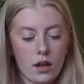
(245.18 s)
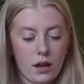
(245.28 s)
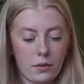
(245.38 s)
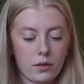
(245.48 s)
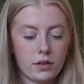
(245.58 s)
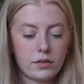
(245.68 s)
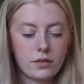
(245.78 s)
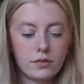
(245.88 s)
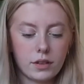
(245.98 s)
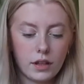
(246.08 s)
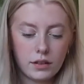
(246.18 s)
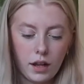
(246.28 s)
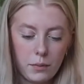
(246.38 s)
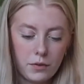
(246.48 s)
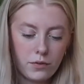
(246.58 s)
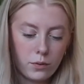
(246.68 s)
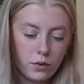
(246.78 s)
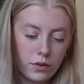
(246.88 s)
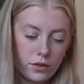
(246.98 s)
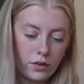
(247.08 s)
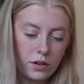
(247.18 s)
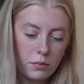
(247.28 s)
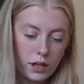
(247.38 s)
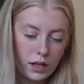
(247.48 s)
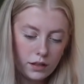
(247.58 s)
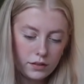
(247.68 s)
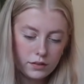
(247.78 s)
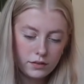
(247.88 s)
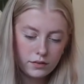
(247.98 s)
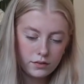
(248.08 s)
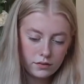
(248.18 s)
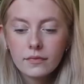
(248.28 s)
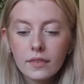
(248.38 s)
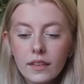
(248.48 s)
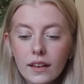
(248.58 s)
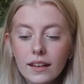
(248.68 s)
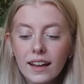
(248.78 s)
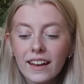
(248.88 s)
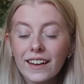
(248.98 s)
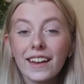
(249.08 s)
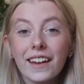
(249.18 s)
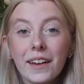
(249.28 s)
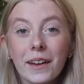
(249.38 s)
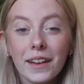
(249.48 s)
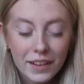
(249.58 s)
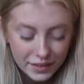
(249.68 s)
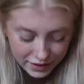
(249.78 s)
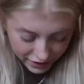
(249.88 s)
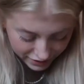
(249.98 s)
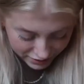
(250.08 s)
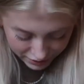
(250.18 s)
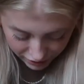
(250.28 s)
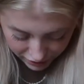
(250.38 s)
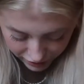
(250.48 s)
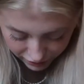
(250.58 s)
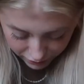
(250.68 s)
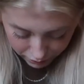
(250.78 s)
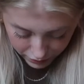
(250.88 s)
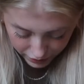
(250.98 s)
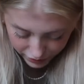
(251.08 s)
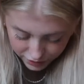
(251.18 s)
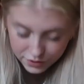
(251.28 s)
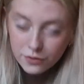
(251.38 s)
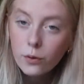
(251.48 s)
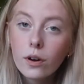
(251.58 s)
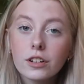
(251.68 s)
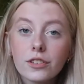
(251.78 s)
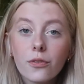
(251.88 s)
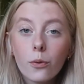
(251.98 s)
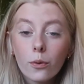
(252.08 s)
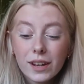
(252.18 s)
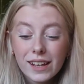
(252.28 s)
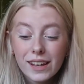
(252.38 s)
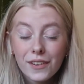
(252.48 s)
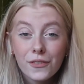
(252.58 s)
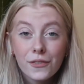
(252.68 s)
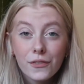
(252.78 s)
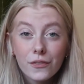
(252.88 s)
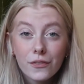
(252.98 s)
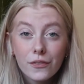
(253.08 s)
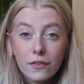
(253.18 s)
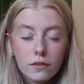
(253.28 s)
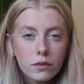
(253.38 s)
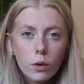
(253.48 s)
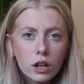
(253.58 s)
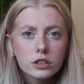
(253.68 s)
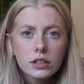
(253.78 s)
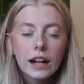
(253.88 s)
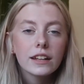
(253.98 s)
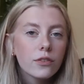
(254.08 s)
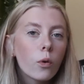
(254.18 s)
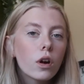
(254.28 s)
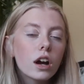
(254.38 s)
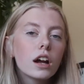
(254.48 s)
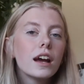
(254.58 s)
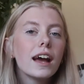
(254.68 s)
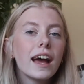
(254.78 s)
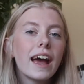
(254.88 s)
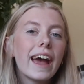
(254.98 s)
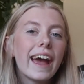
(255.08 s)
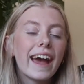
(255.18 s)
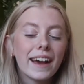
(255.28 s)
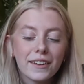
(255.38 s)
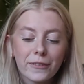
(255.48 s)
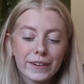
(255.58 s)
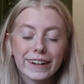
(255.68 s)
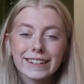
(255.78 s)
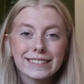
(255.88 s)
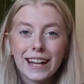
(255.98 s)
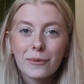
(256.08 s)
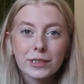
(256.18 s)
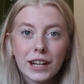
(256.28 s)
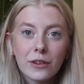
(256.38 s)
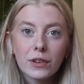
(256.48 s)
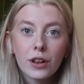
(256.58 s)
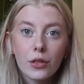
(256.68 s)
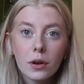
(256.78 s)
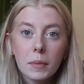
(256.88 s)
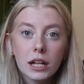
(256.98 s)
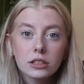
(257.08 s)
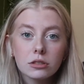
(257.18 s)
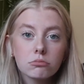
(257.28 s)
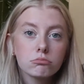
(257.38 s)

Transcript: I'm going to set a timer for 30 minutes. Okay, starting on page 494, and we're gonna see how much I can read in 30 minutes.